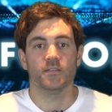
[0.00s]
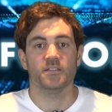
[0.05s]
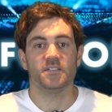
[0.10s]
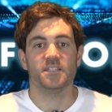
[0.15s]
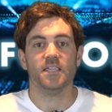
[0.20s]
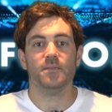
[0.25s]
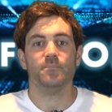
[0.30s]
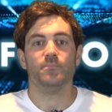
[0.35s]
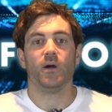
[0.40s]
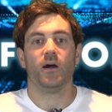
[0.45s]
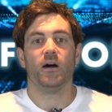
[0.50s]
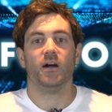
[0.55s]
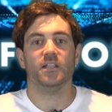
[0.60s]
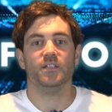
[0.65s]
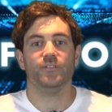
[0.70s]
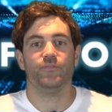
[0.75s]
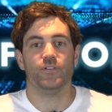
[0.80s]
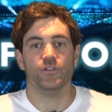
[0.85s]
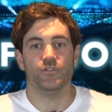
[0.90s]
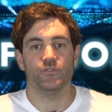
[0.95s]
The team
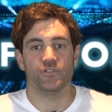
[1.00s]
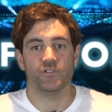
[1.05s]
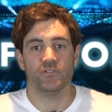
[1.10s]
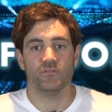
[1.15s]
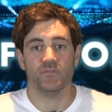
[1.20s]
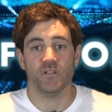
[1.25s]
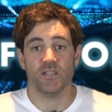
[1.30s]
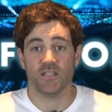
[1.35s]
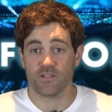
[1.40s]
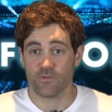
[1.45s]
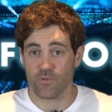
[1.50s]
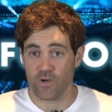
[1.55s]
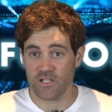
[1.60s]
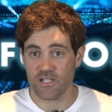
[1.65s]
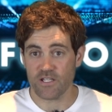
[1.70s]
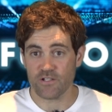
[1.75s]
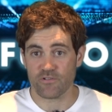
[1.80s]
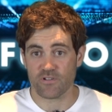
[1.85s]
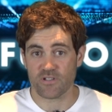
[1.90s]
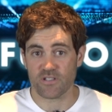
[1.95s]
behind Fusion is
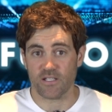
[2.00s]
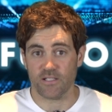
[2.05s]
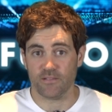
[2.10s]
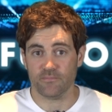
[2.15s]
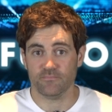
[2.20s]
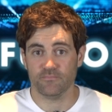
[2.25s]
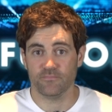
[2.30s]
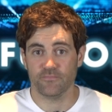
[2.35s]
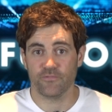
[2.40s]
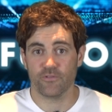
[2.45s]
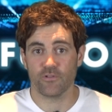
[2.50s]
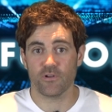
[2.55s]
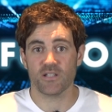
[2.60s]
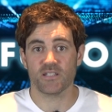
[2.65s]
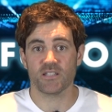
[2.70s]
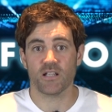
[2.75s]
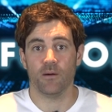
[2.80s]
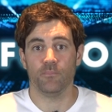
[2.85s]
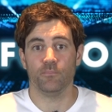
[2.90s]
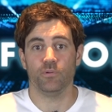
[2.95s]
quite interesting. For
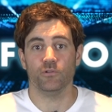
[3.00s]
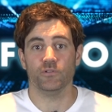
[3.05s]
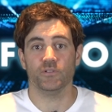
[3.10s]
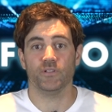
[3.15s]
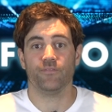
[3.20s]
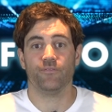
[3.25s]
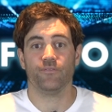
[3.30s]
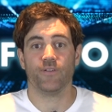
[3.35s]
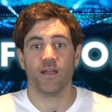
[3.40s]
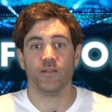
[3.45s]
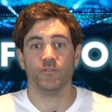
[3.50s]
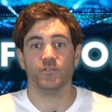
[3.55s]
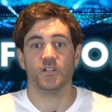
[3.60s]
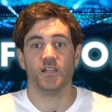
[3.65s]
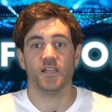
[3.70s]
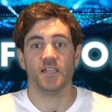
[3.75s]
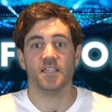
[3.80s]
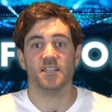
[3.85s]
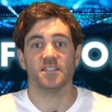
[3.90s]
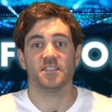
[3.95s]
example, the
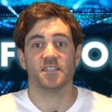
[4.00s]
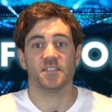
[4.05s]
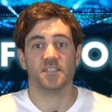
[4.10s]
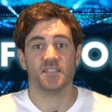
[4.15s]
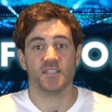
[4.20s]
founder is the